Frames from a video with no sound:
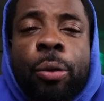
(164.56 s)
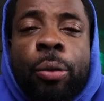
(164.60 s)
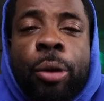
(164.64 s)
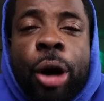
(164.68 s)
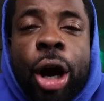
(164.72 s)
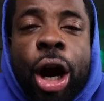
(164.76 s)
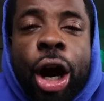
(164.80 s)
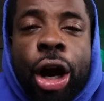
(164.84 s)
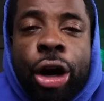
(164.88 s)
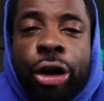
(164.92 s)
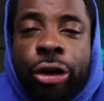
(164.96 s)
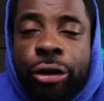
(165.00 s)
Or do you
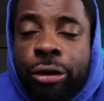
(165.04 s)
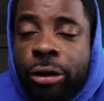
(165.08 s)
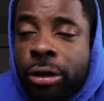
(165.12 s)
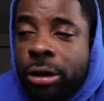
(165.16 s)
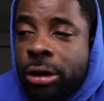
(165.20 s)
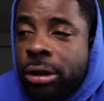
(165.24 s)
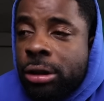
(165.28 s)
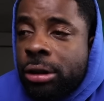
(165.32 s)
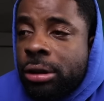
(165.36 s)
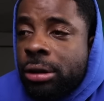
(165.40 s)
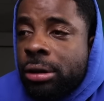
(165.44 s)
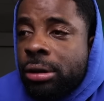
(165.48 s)
think that they're
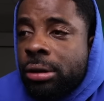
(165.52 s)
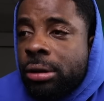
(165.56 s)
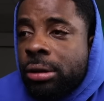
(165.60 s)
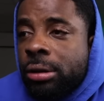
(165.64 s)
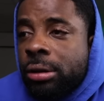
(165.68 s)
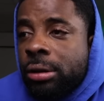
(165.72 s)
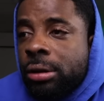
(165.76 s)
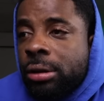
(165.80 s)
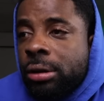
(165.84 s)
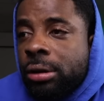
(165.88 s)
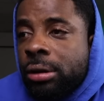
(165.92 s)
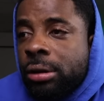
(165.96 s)
just going
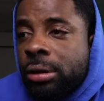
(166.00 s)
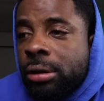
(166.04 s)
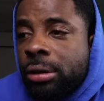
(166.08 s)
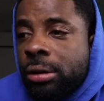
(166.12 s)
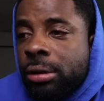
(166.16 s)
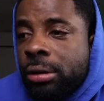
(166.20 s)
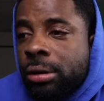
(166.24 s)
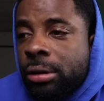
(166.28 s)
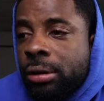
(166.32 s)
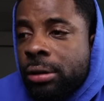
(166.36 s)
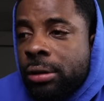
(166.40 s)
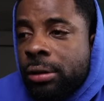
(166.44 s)
for younger
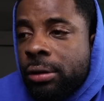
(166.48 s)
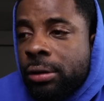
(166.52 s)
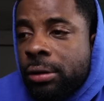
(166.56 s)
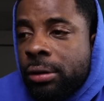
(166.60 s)
women?